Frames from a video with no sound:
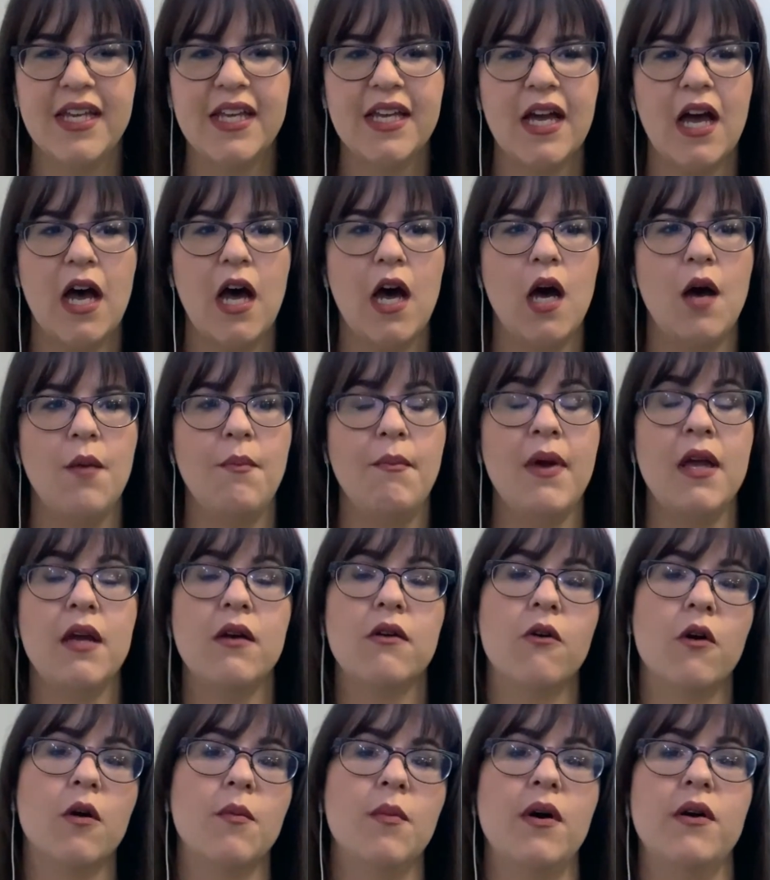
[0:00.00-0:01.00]
My
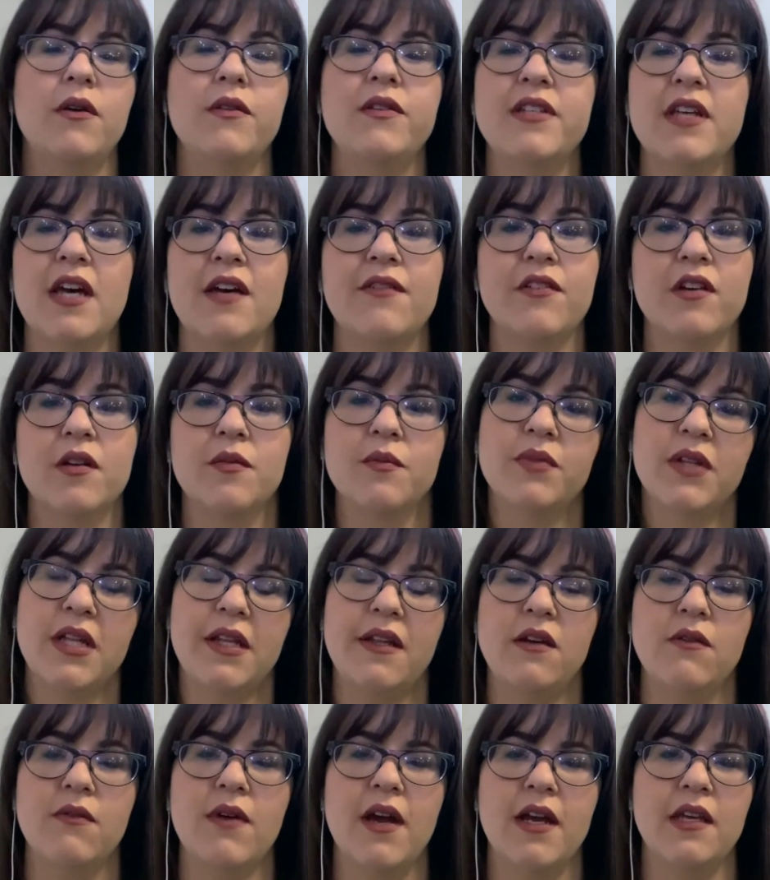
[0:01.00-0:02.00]
hormones have
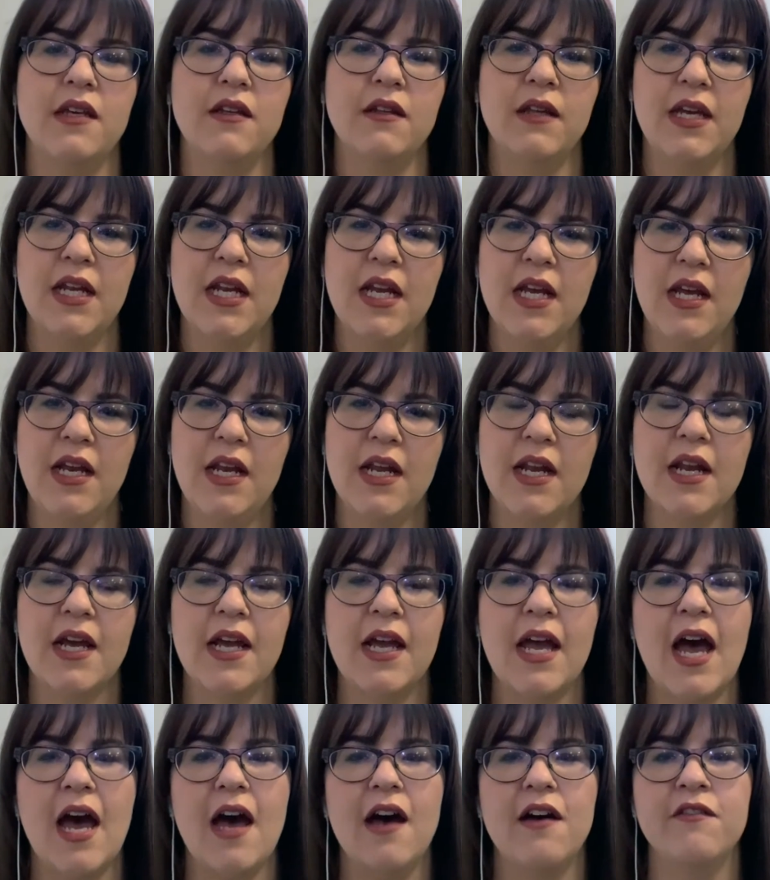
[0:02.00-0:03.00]
completely regulated, and I
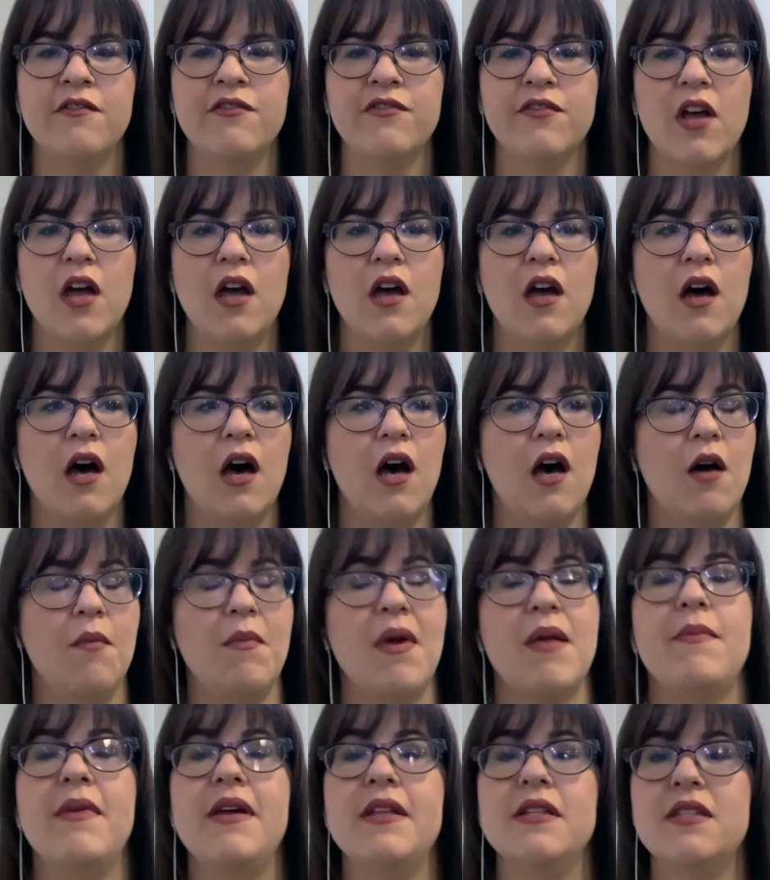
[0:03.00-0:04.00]
have
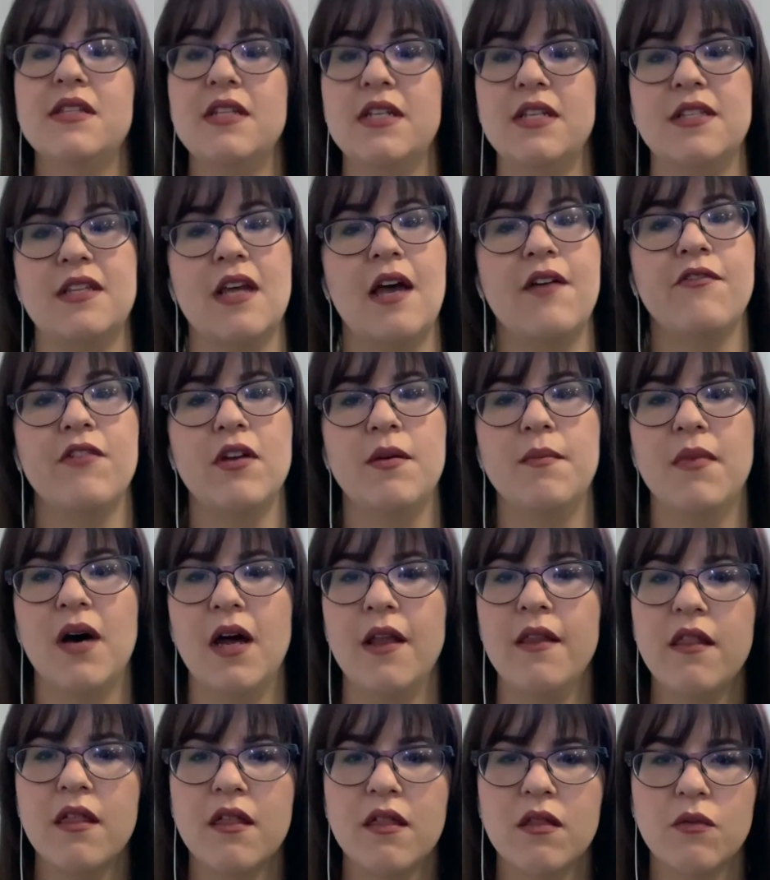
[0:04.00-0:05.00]
my menses every
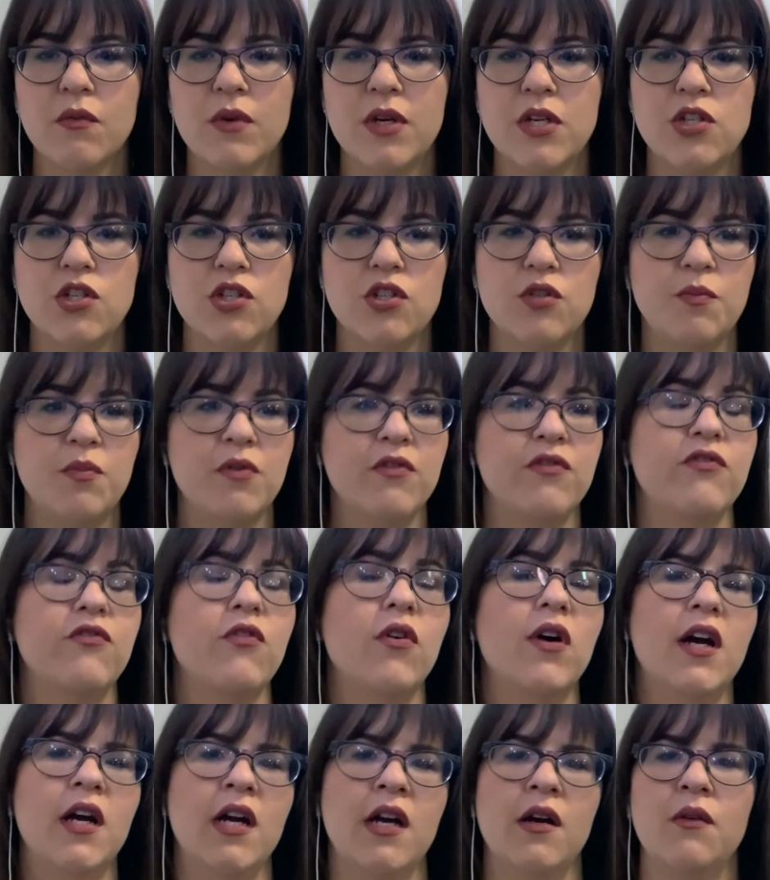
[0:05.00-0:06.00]
month, which
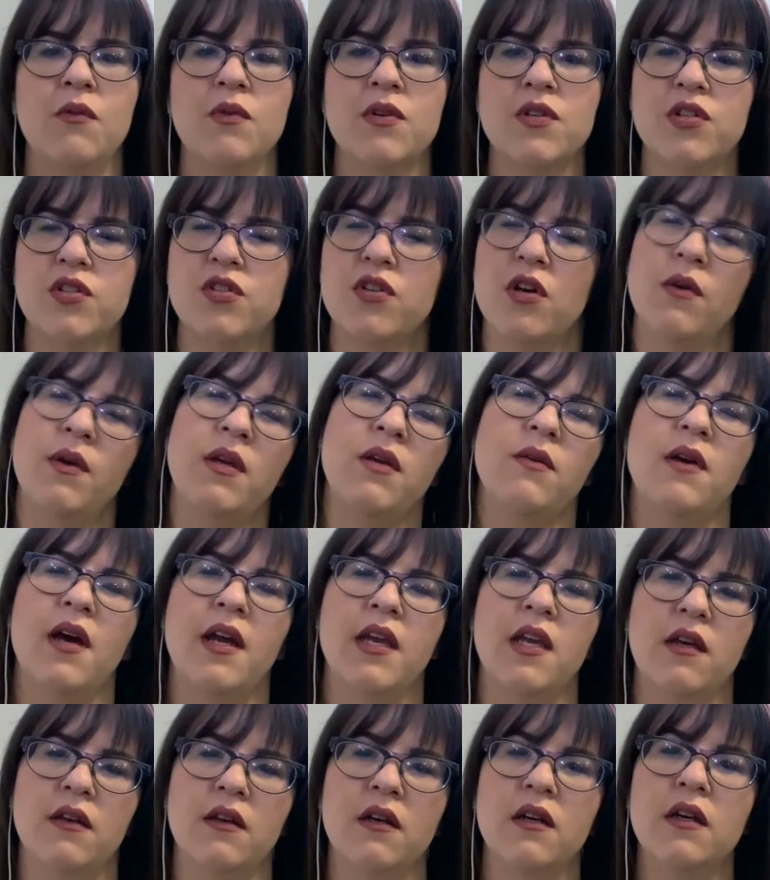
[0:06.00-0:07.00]
before was so
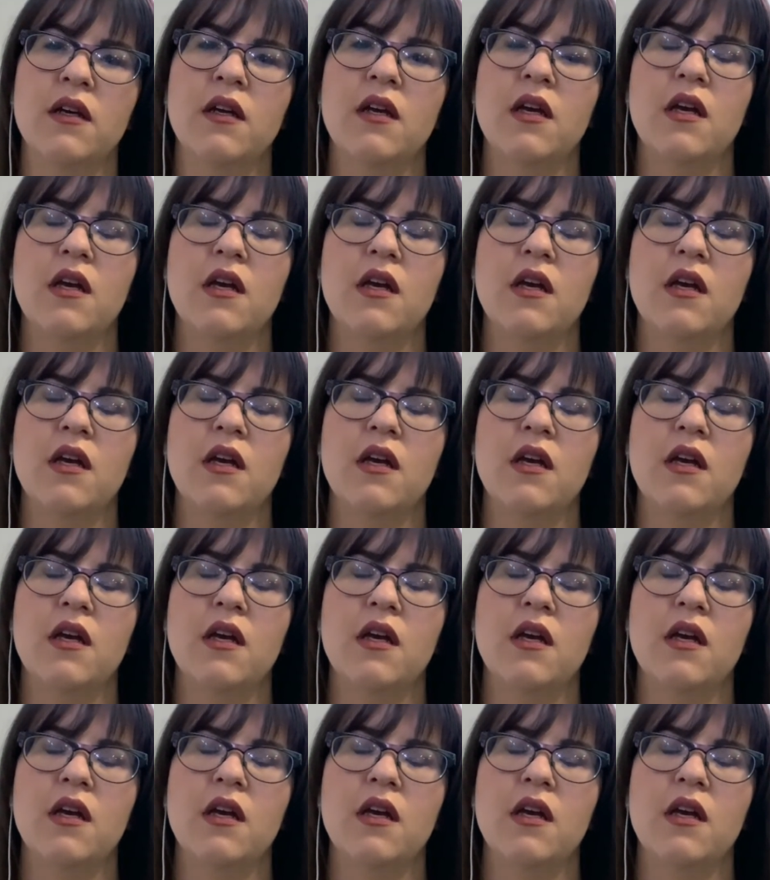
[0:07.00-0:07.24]
irregular,